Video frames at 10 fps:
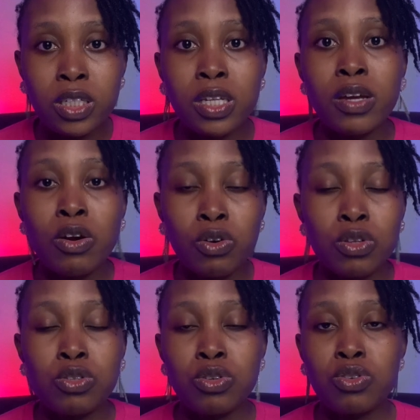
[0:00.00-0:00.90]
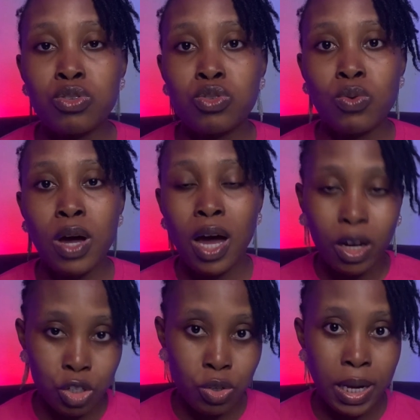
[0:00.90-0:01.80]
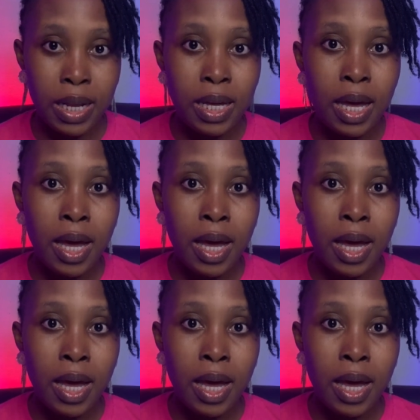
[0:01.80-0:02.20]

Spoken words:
that you're going to use to actually